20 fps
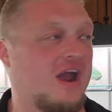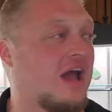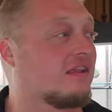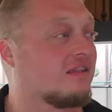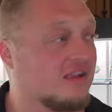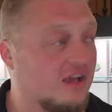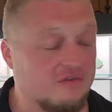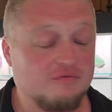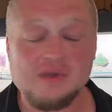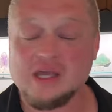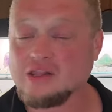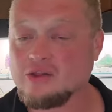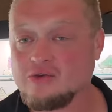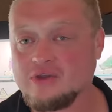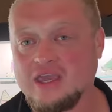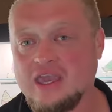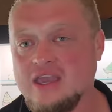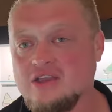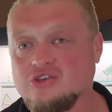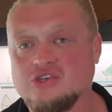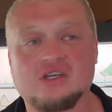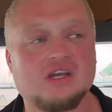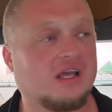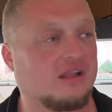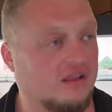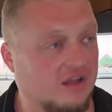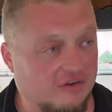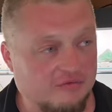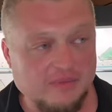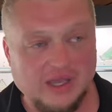I love my location. I
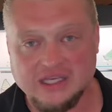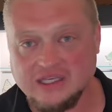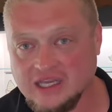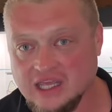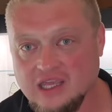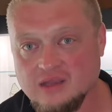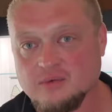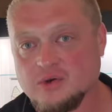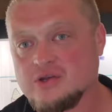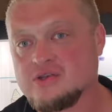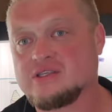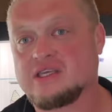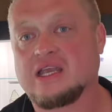love my neighbors.